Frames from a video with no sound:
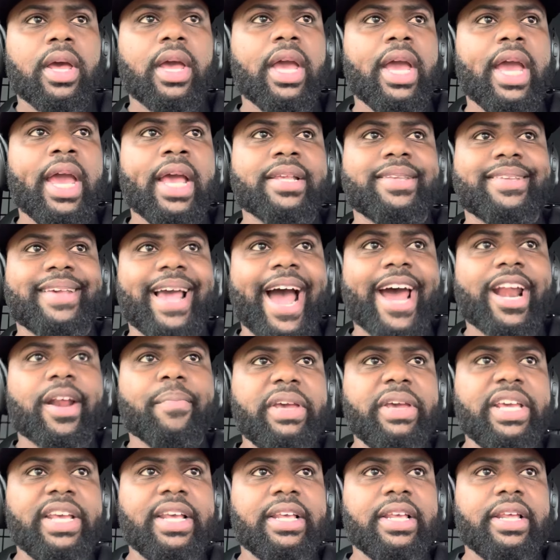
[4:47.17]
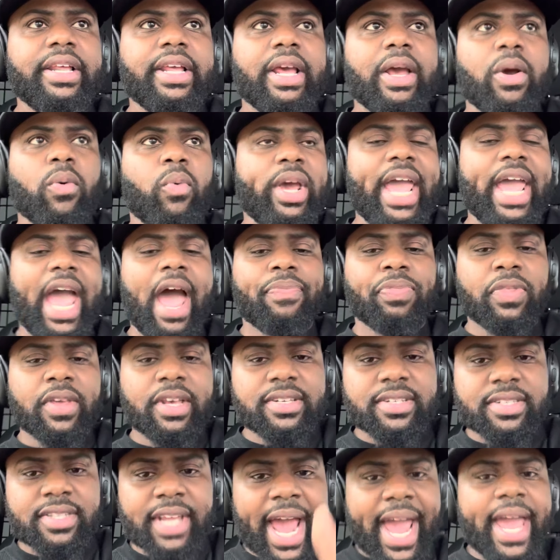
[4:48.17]
It's got to be we have to
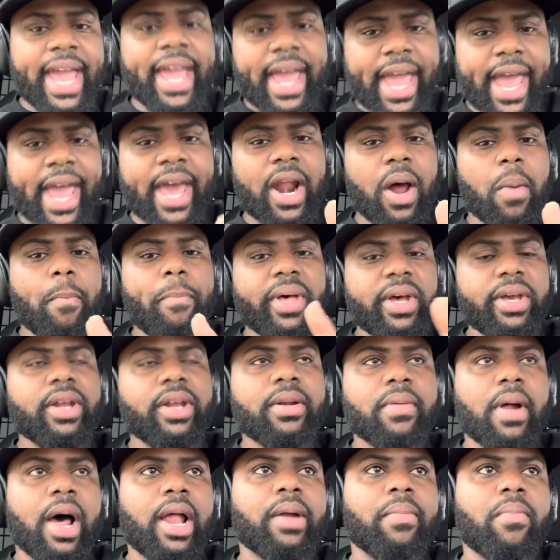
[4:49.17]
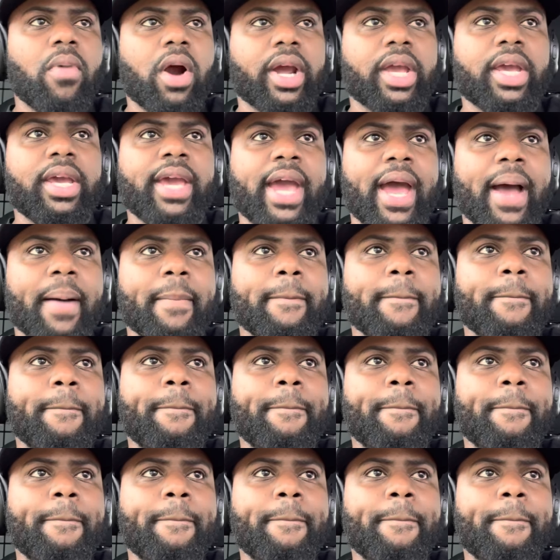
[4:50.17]
stay at a billion dollar market cap